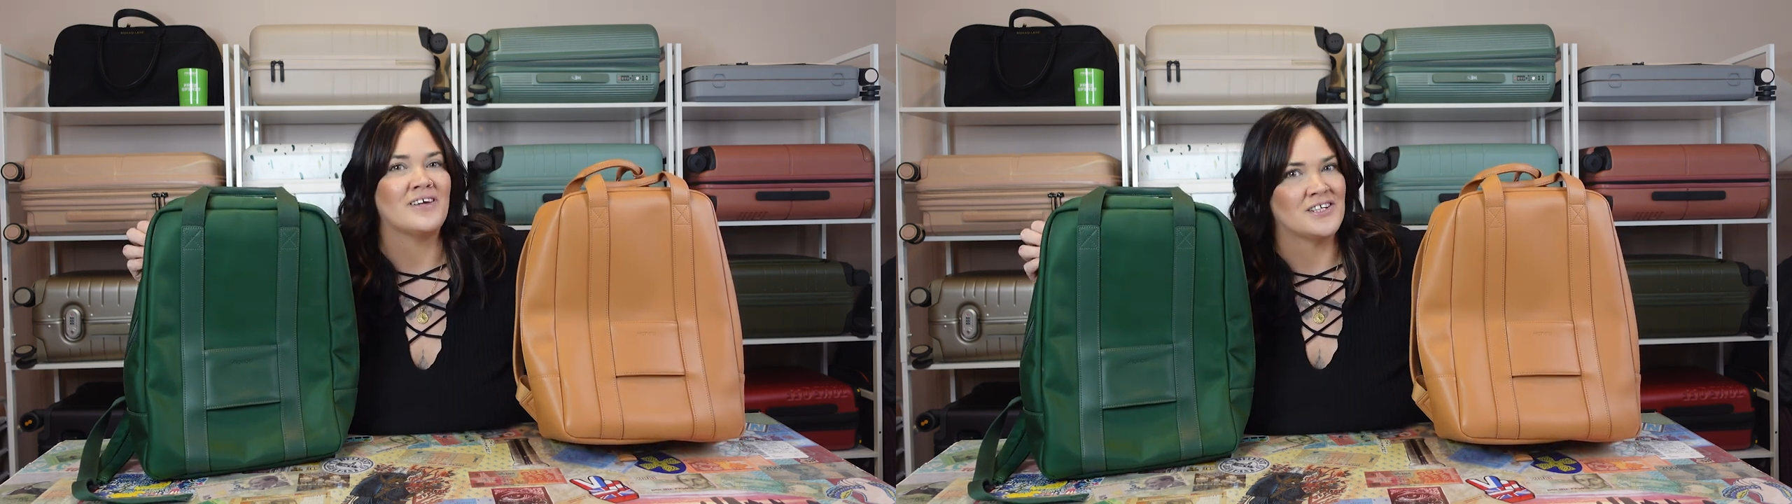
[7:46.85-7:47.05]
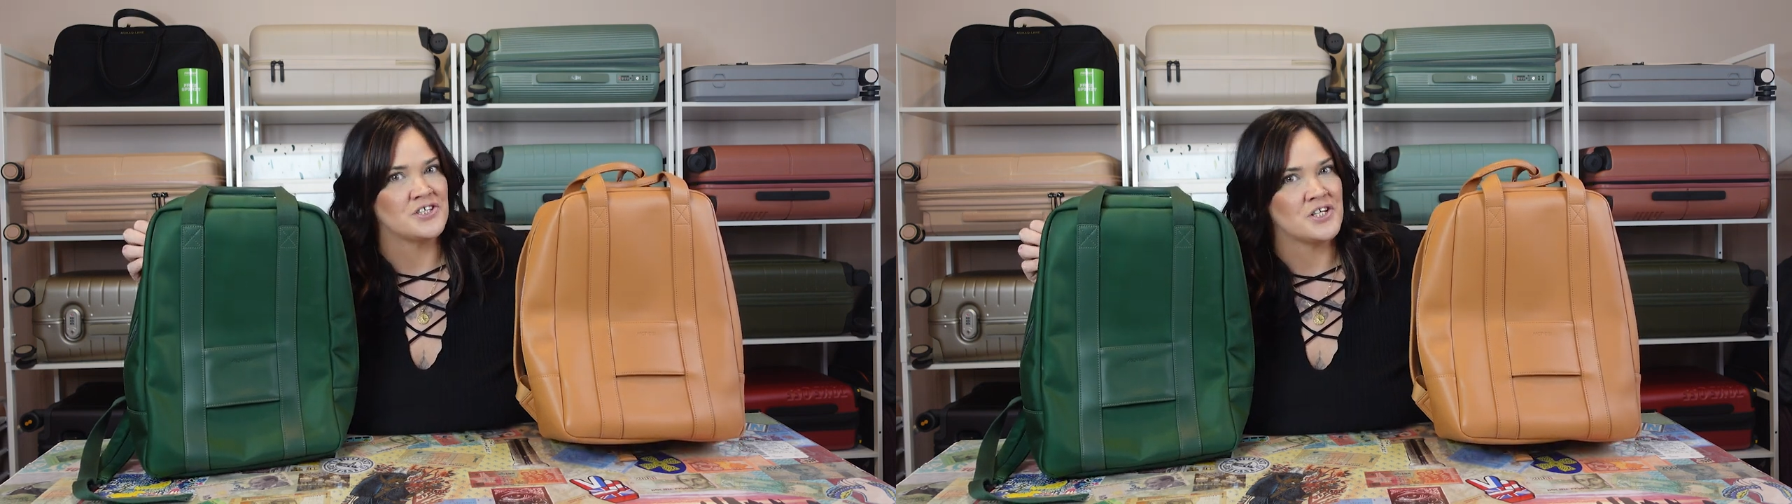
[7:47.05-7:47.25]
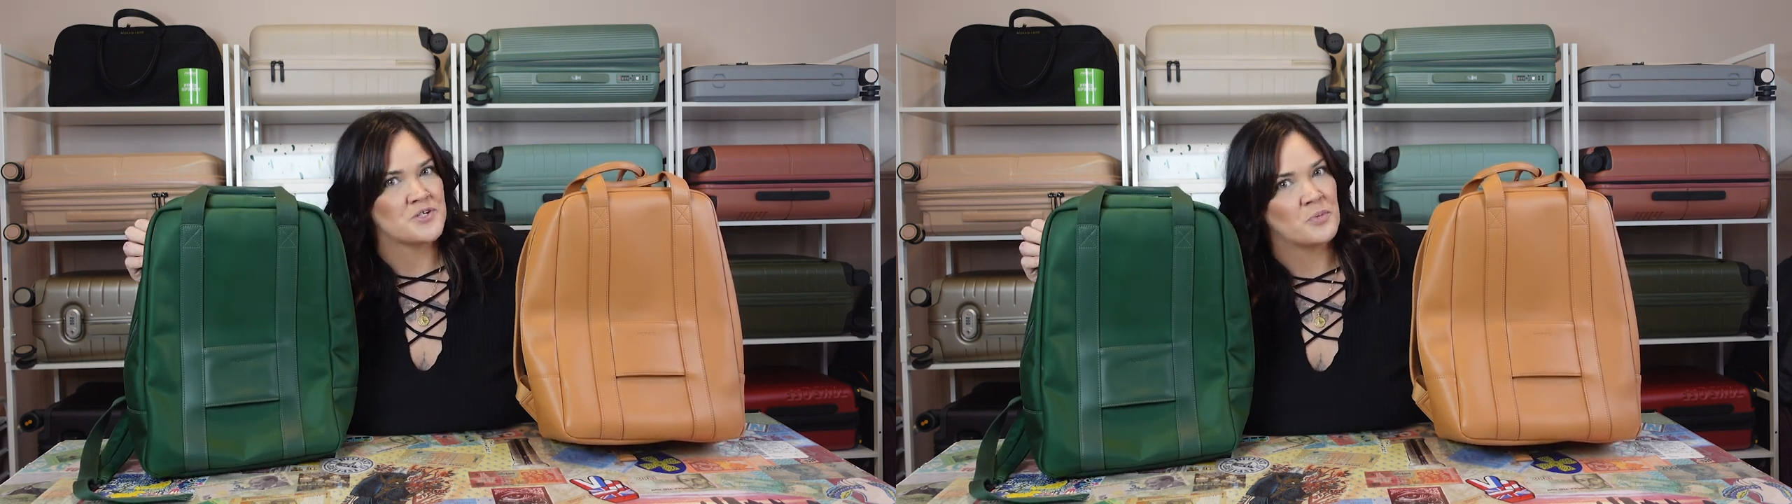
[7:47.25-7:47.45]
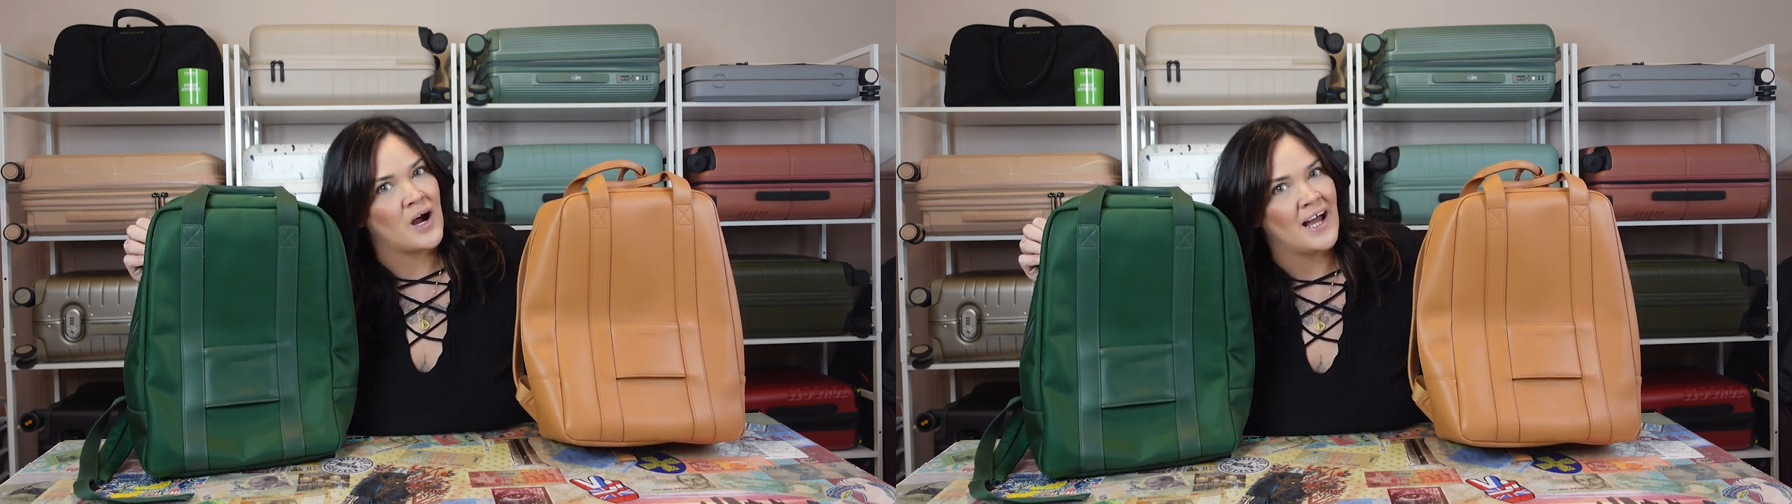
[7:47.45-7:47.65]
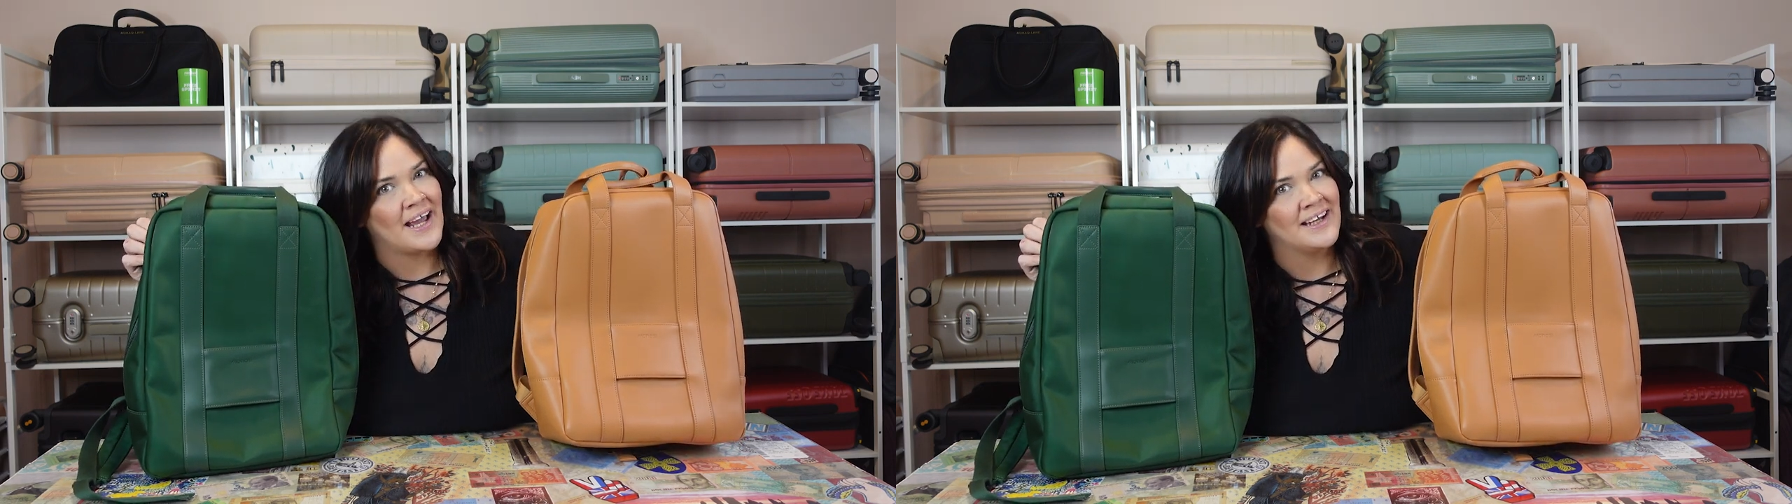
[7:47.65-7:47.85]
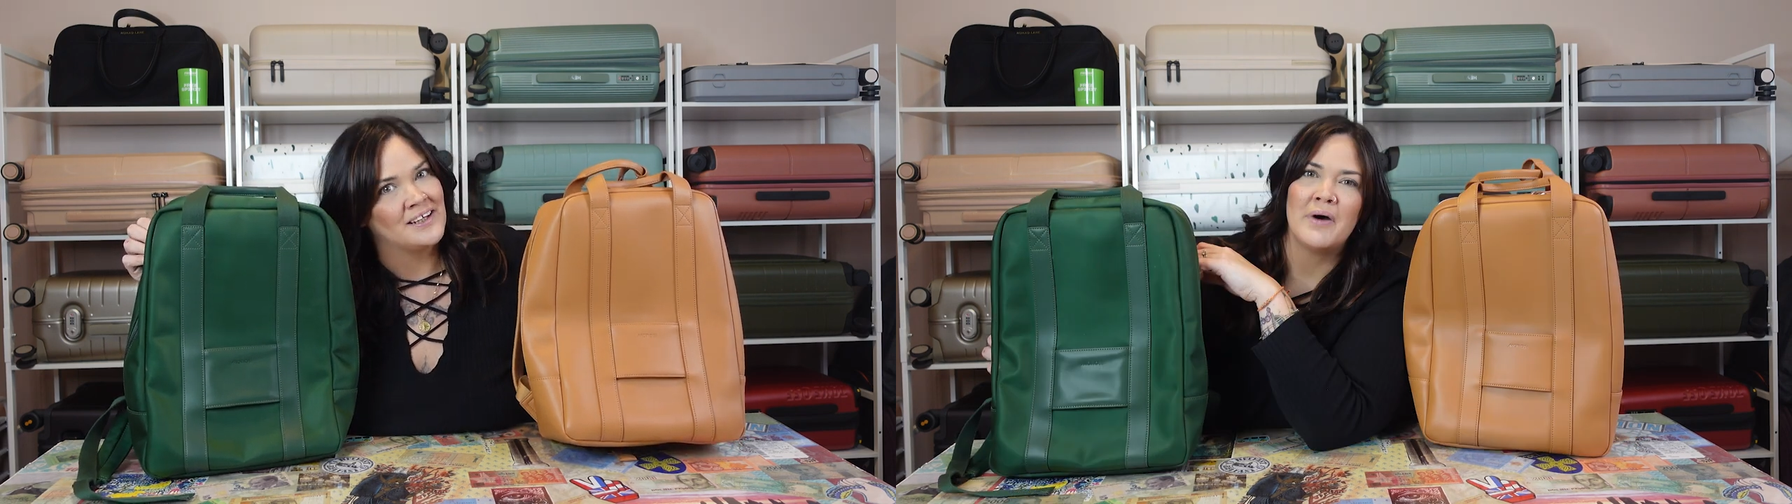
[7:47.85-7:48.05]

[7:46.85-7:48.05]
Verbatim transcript: inches wide